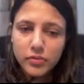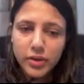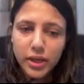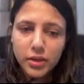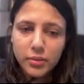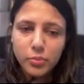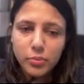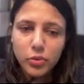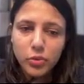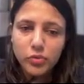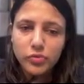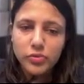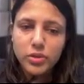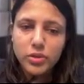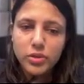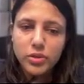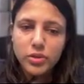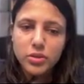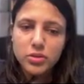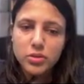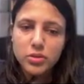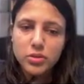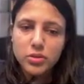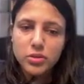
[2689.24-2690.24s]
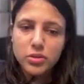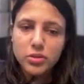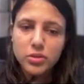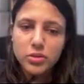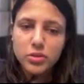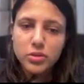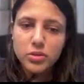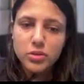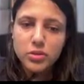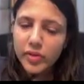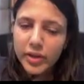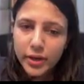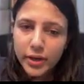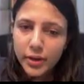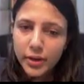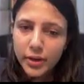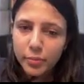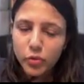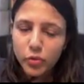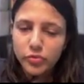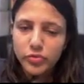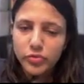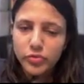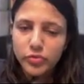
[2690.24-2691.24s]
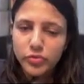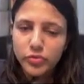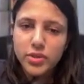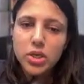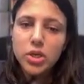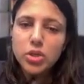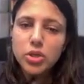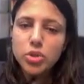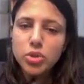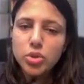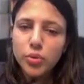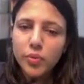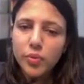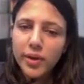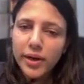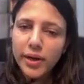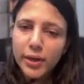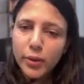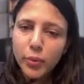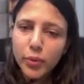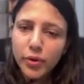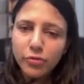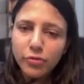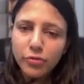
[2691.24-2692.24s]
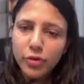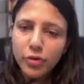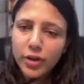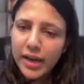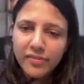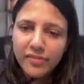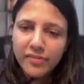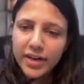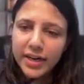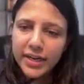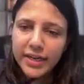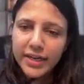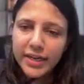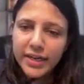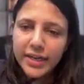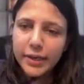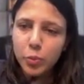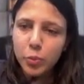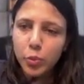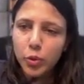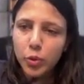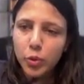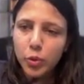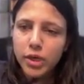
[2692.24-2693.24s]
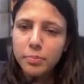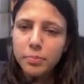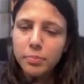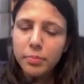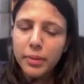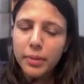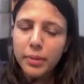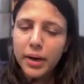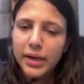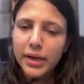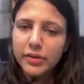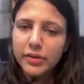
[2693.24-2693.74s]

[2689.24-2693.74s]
remove this. So we'll remove this. So we'll do it for every data point, but